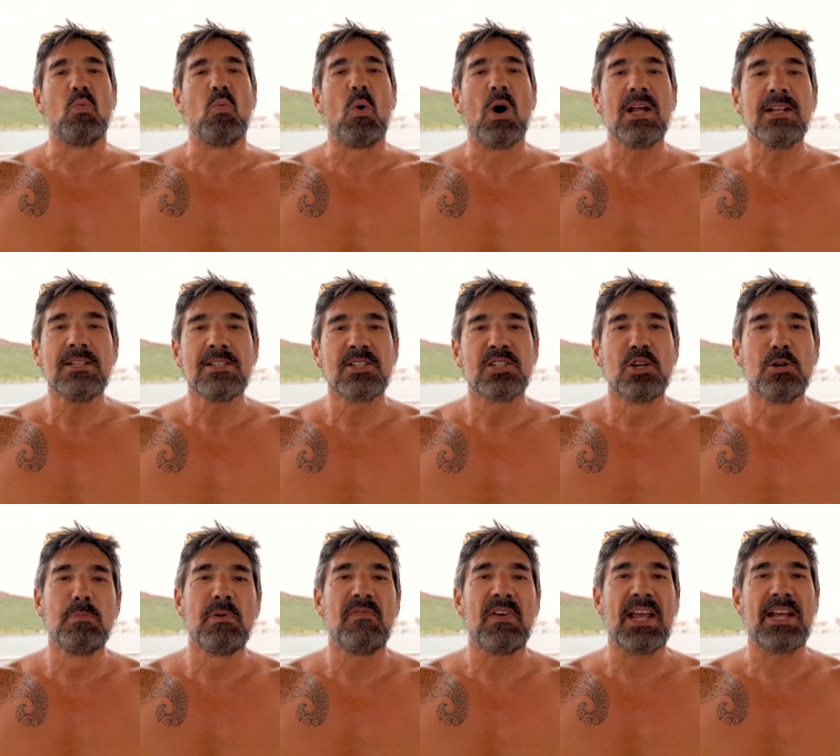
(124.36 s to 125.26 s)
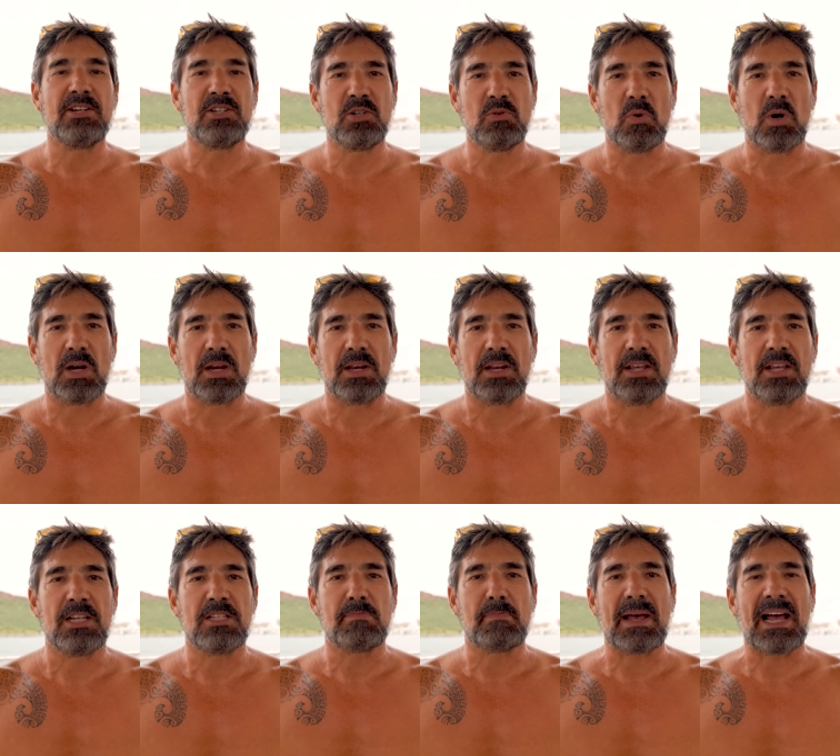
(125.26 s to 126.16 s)
one scoop of A G one
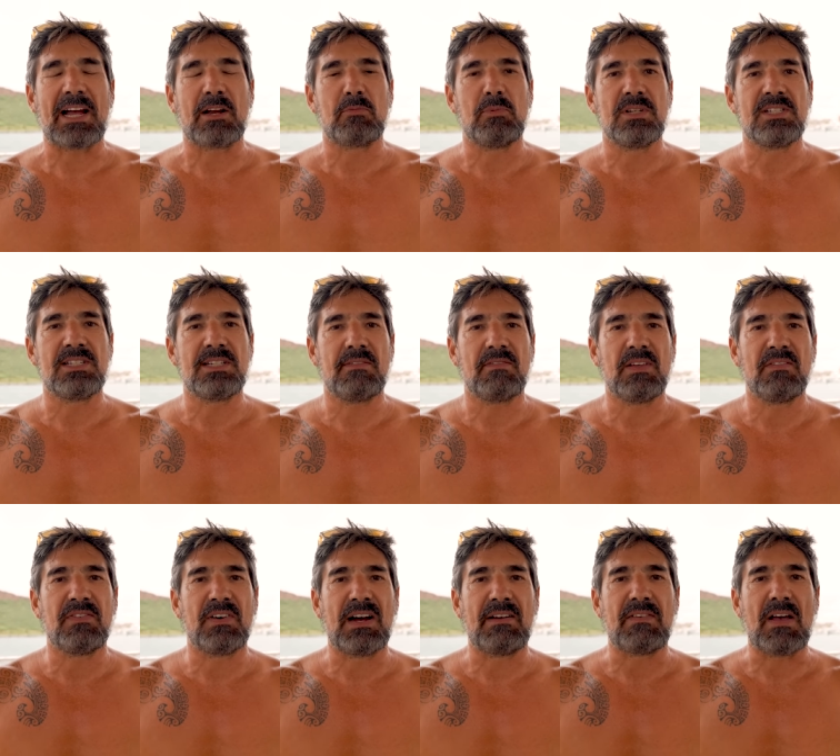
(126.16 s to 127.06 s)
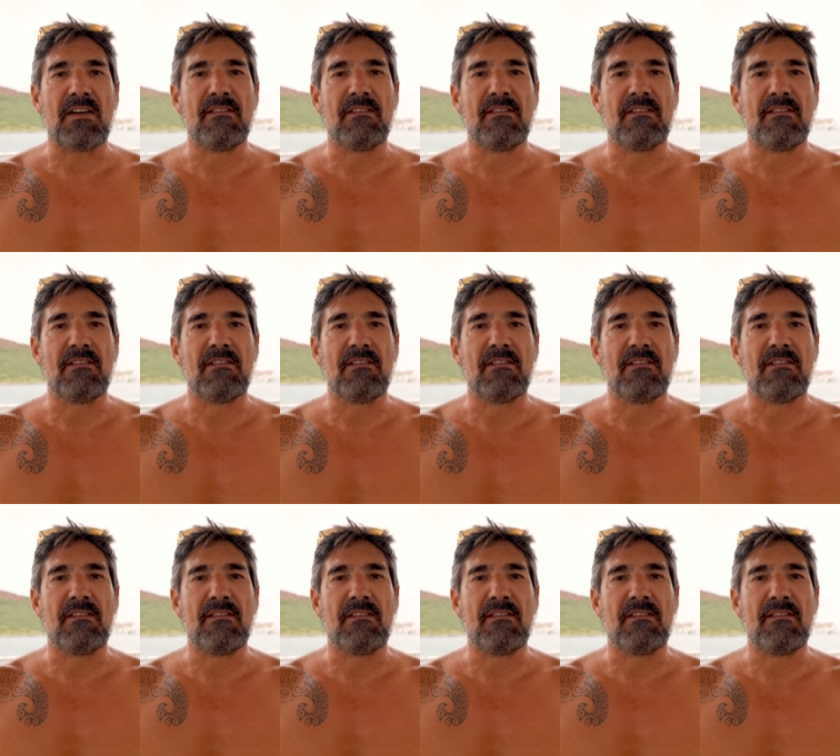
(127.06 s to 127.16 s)
is packed with seventy-five